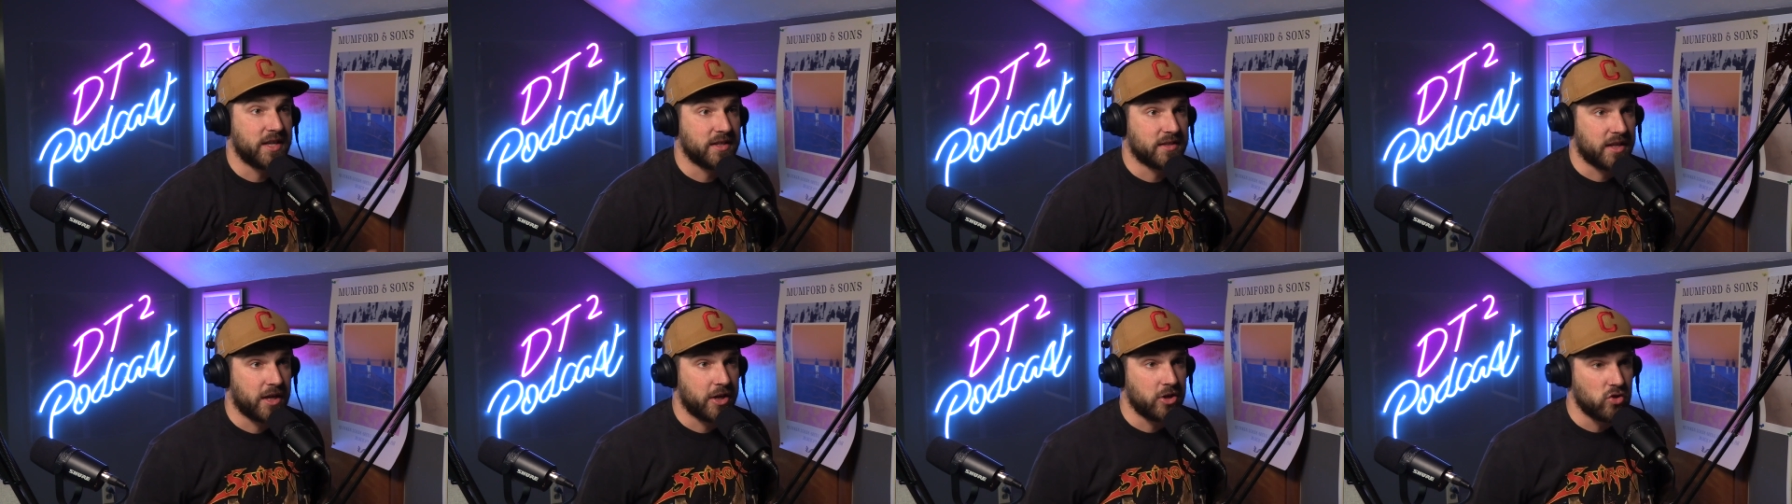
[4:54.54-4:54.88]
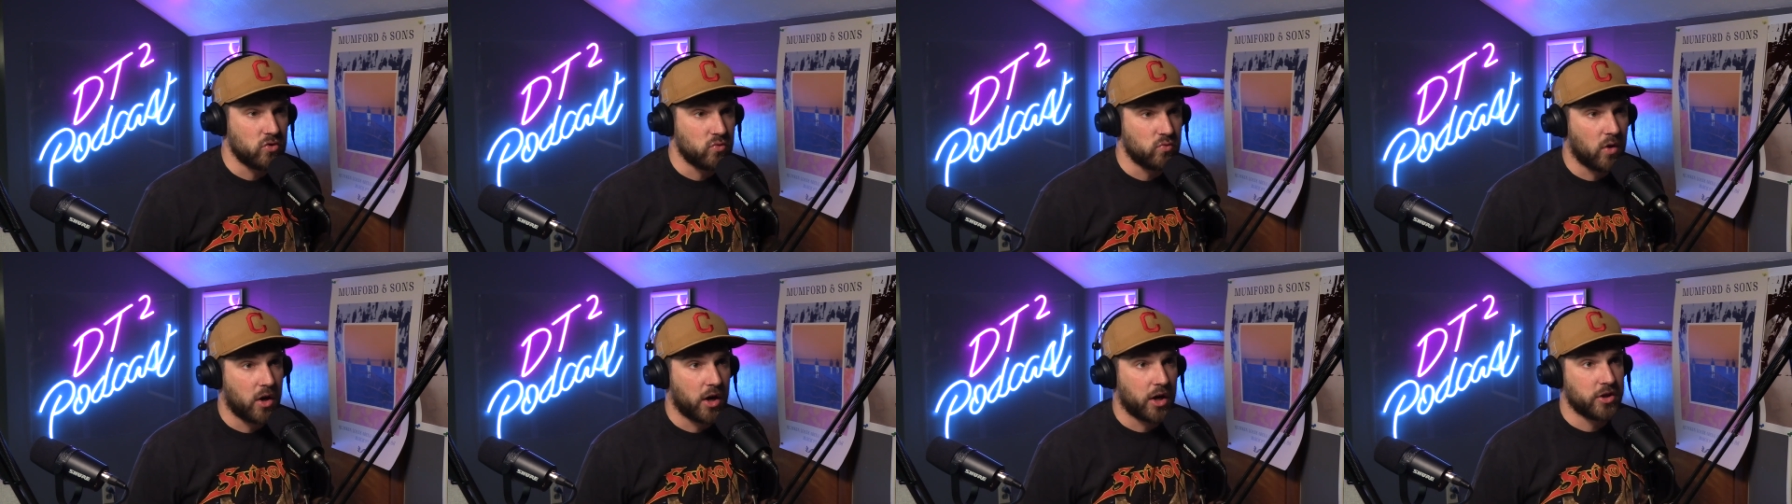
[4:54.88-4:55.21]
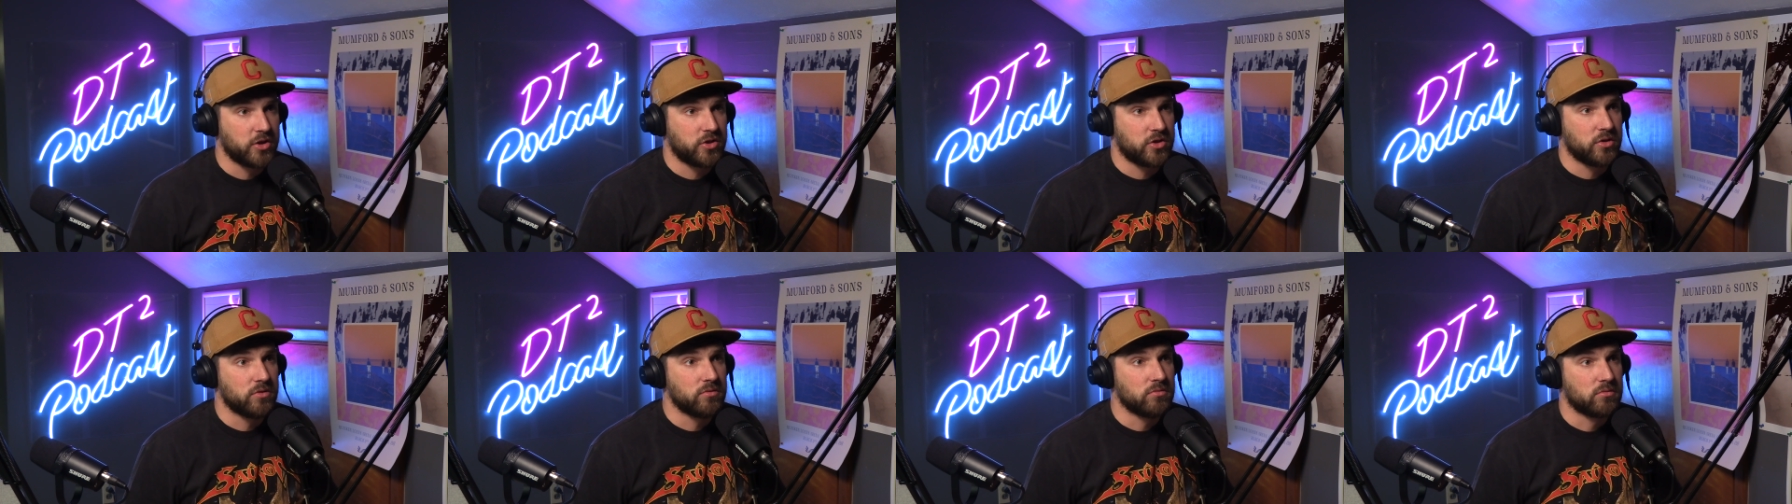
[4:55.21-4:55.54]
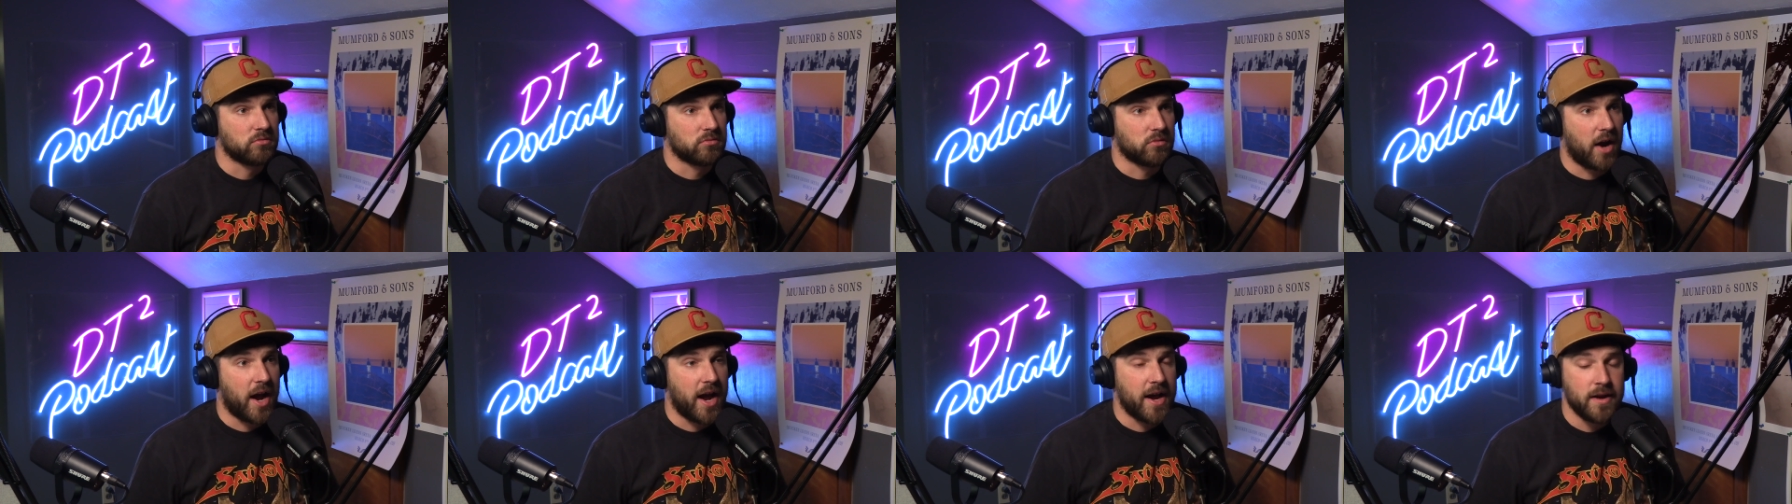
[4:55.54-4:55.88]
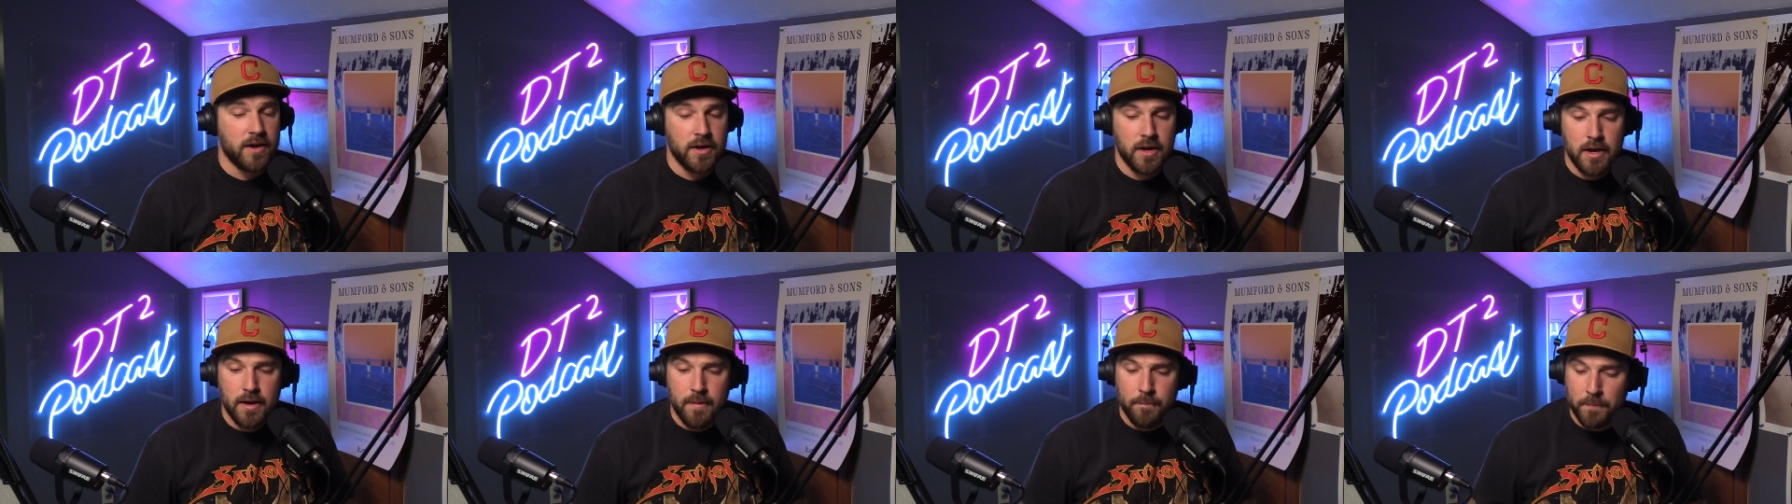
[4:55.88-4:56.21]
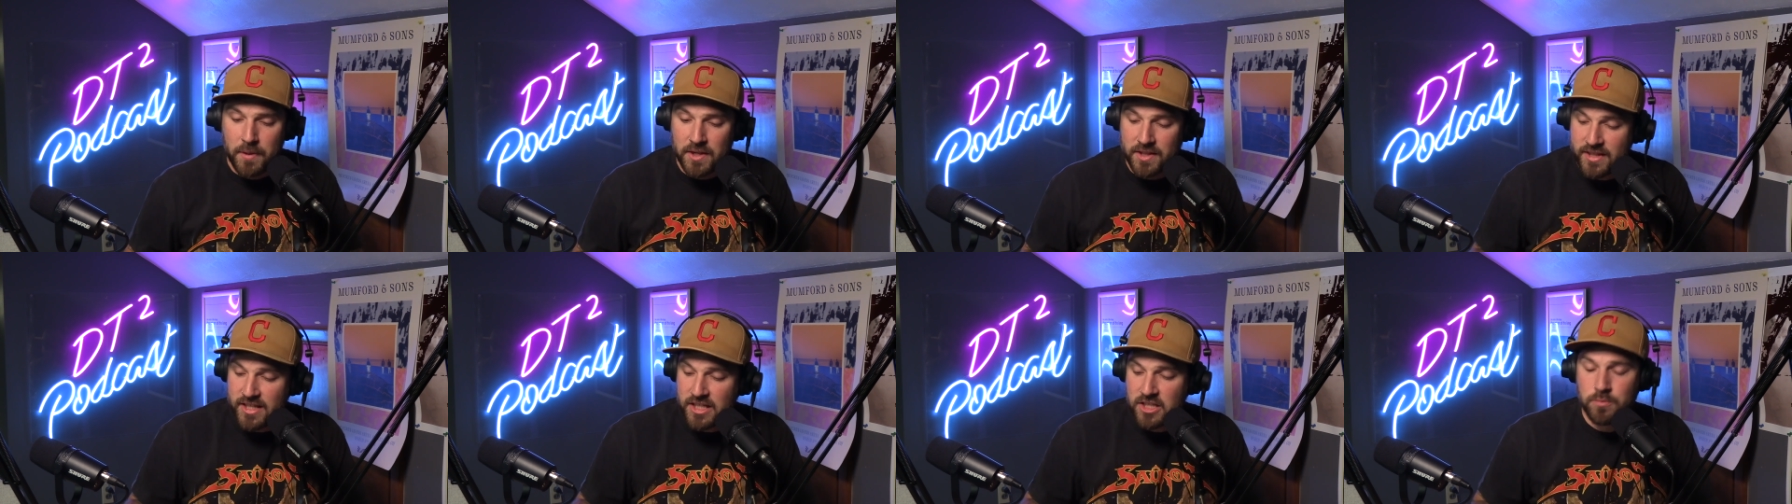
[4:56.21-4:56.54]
it is that you want to do right but mm-hmm.